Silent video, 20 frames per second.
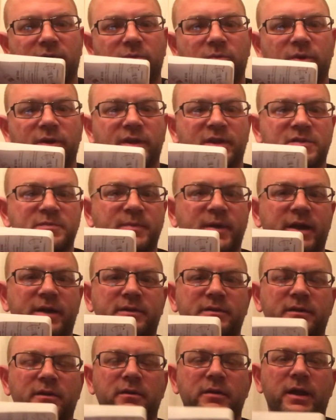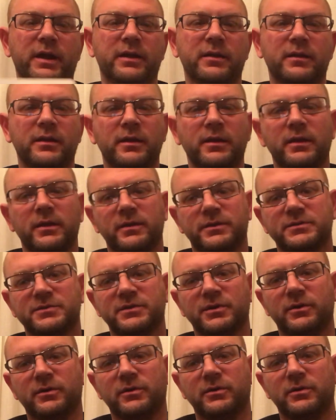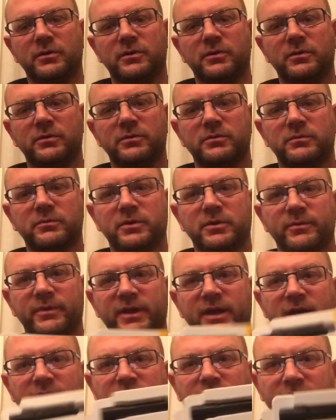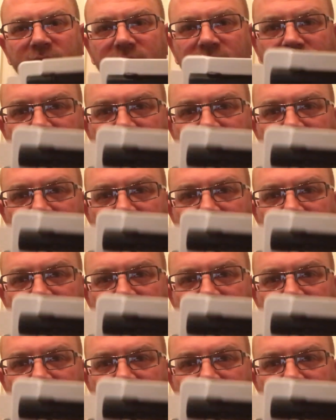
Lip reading: What do you expect? All right. So what do we got in here?